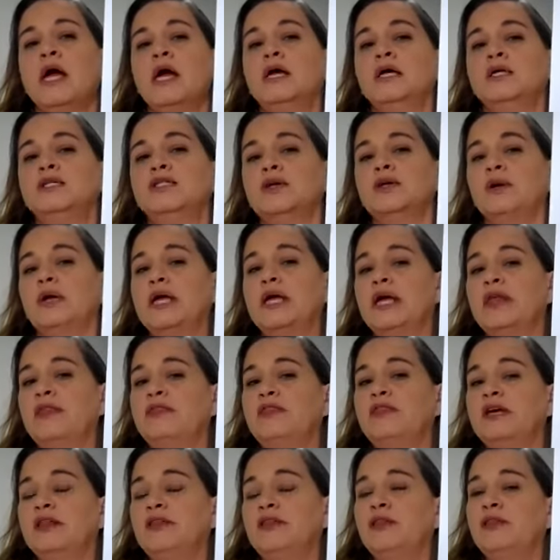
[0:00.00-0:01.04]
So again,
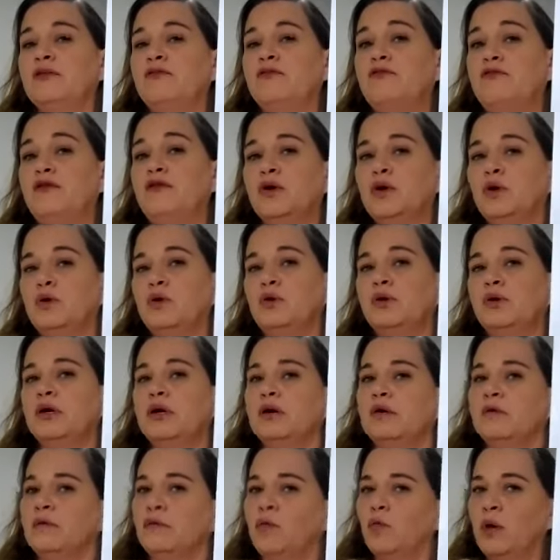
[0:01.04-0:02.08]
then the food,
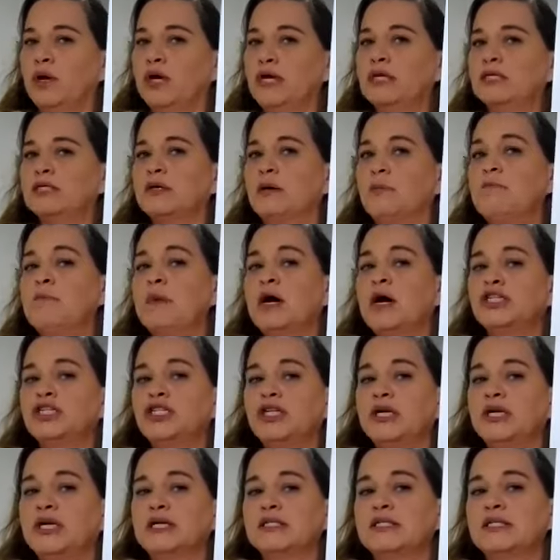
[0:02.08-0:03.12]
when it's a
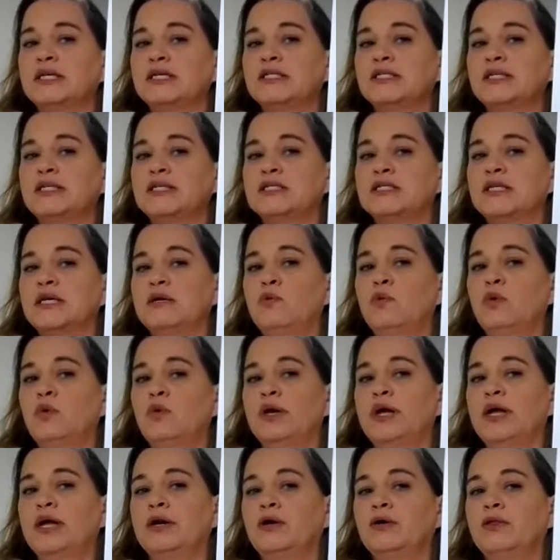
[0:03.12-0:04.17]
mushy consistency, will
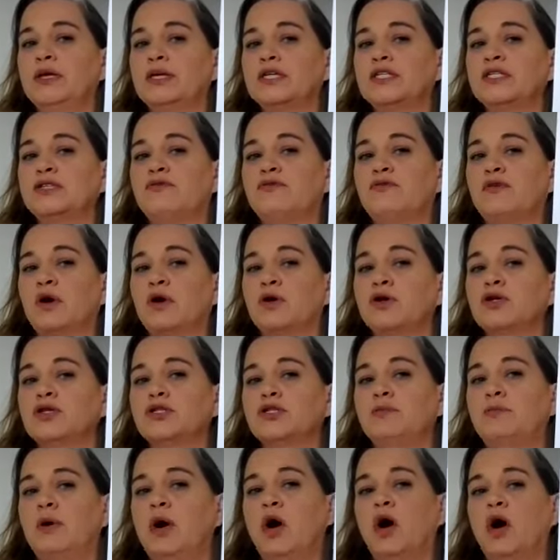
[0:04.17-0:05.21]
enter this first
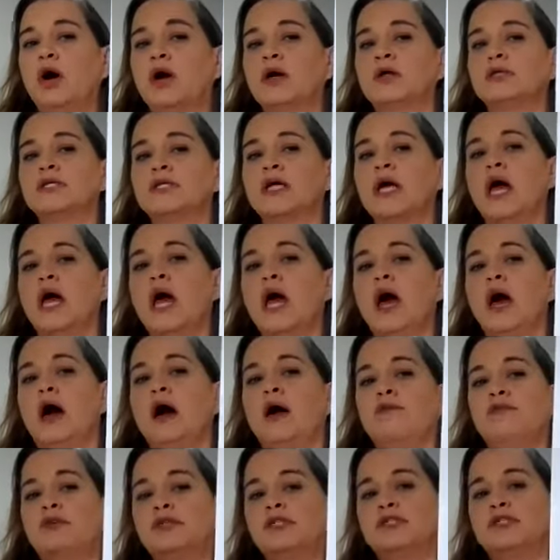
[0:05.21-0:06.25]
part
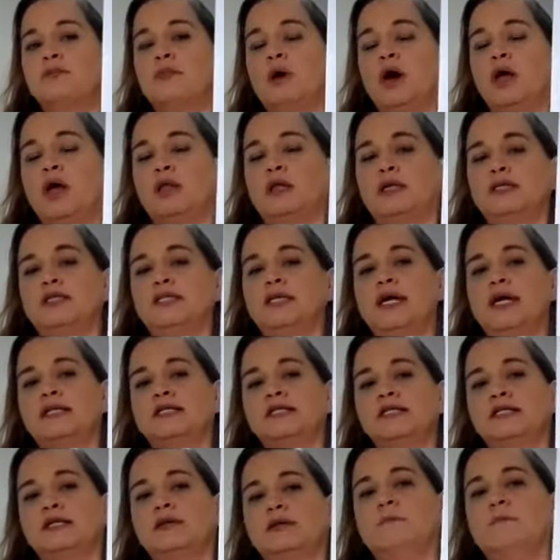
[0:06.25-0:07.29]
of the small
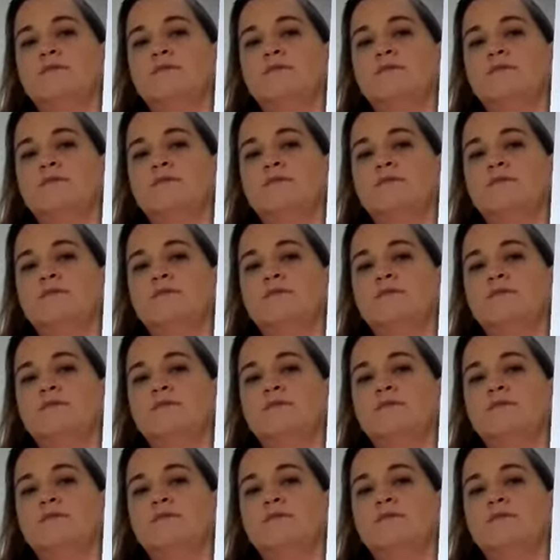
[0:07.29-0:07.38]
intestine.